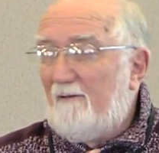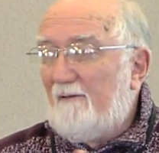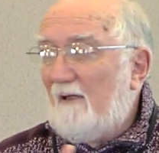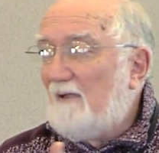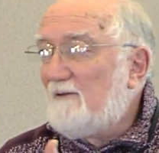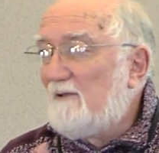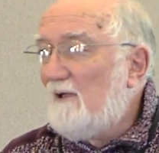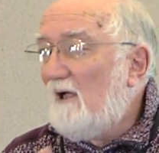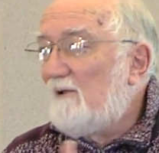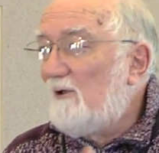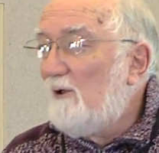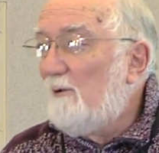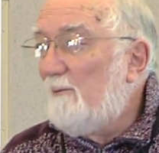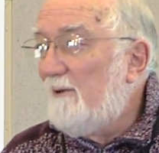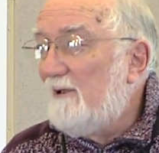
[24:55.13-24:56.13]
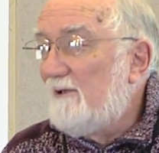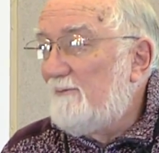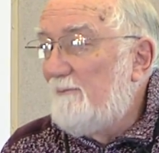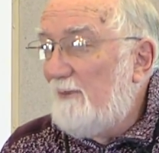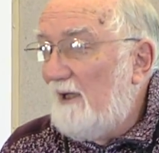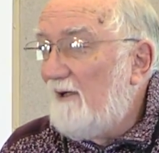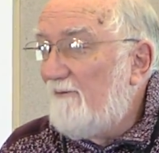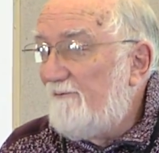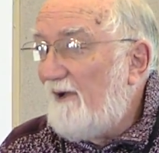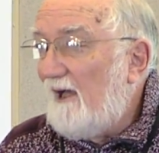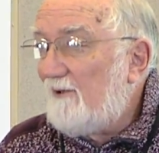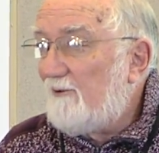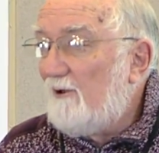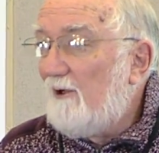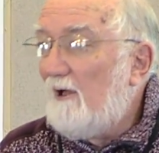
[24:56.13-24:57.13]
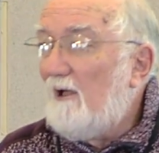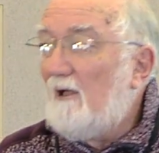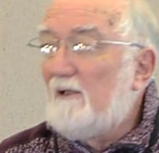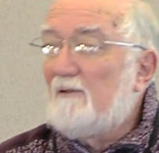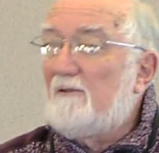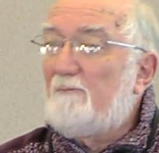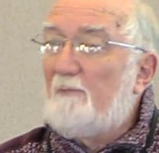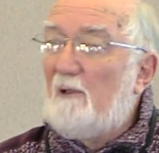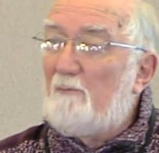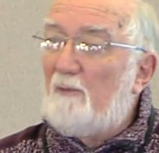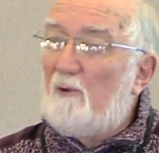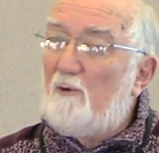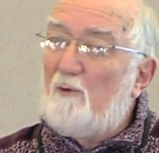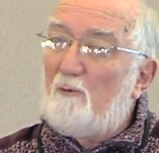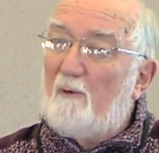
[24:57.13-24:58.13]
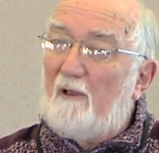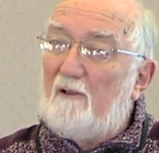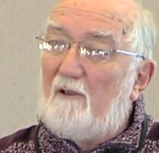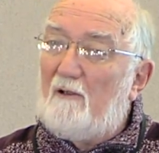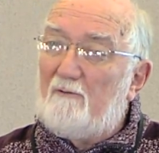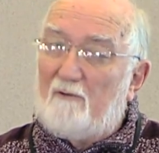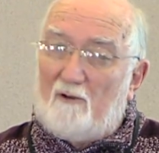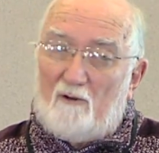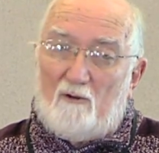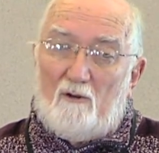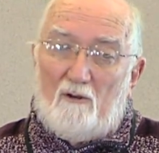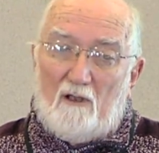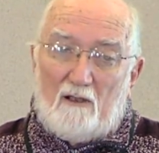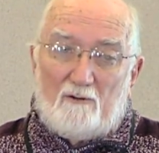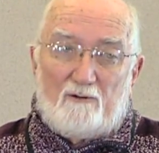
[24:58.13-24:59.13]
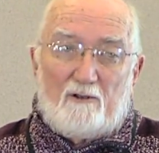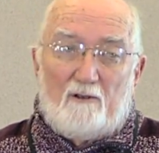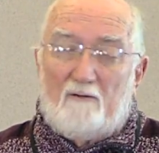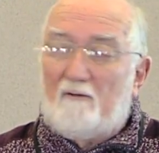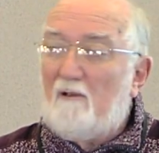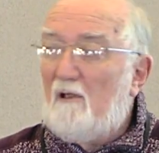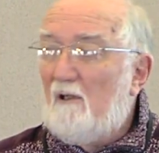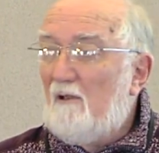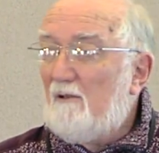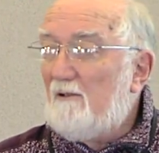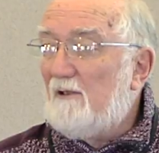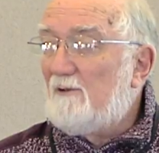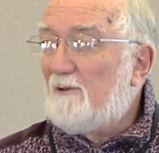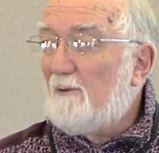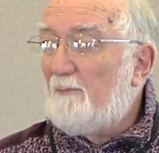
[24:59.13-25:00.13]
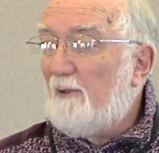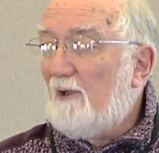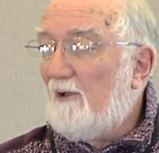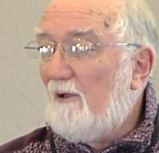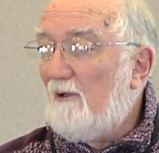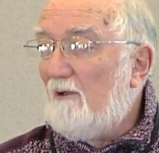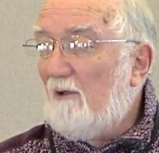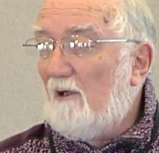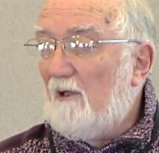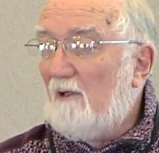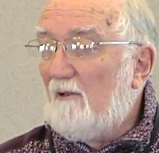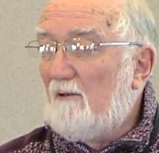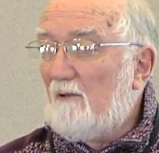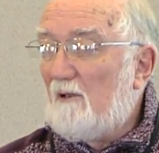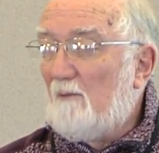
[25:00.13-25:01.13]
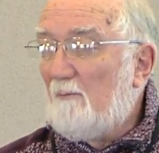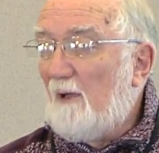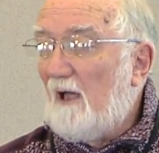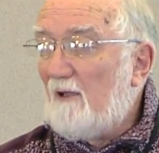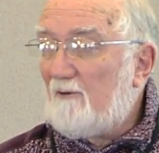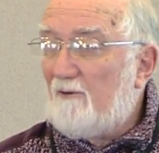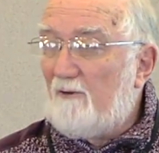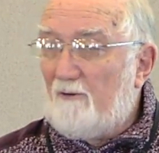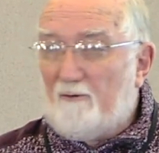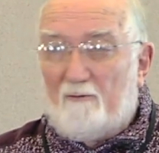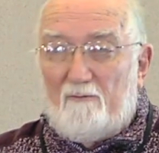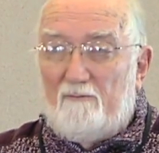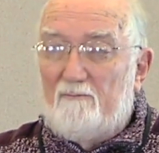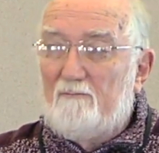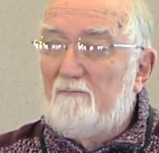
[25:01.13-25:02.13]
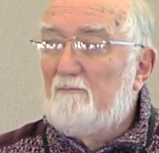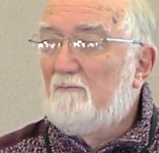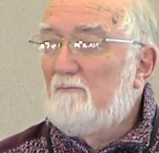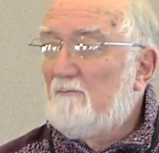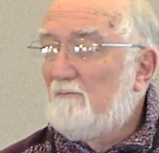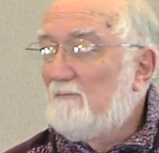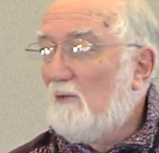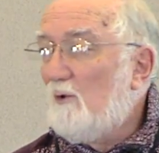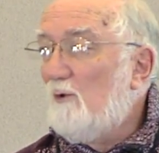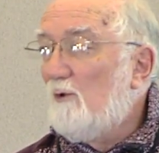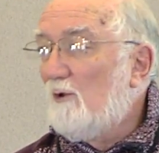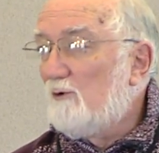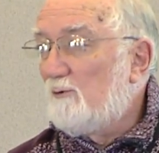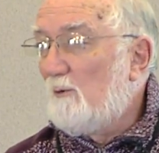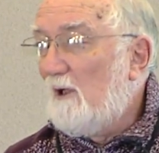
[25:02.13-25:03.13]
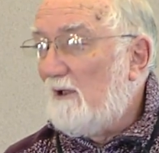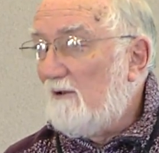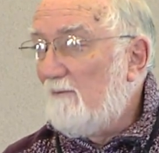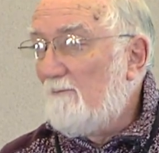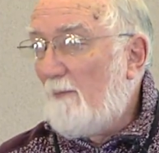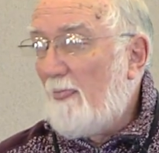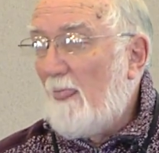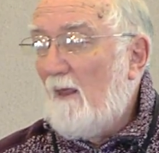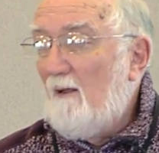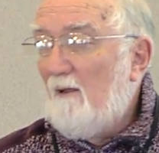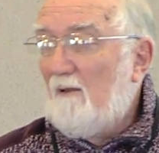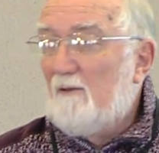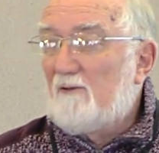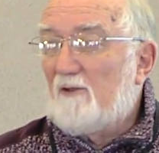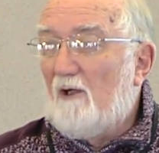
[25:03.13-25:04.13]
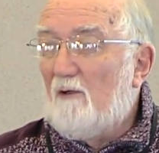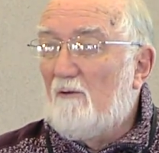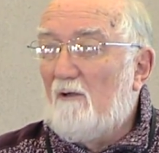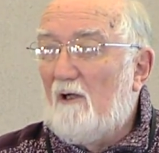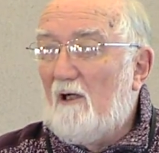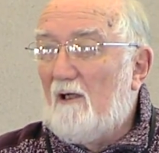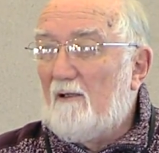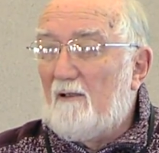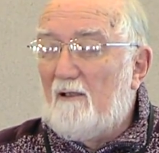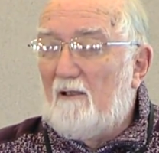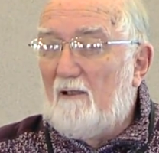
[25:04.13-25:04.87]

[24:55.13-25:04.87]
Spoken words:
that's not going to be as big a factor as people who rent out their whole house and disappear and come back to who knows what. So I